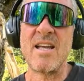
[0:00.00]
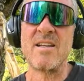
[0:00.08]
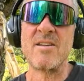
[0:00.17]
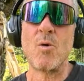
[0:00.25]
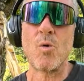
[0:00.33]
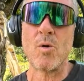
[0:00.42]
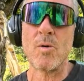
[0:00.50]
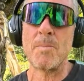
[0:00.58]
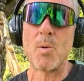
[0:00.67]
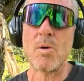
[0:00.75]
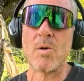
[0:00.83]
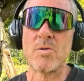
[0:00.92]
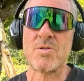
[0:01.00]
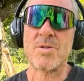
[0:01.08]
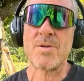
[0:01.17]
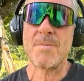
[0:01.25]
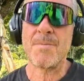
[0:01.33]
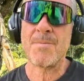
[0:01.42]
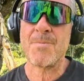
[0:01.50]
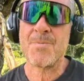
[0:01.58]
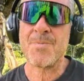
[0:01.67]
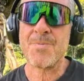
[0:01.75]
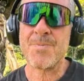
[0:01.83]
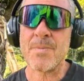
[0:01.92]
in Ouroboros.
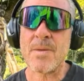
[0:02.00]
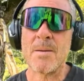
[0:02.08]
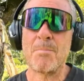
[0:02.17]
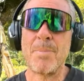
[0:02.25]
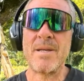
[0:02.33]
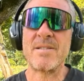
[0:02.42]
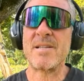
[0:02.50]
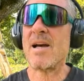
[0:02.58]
Peace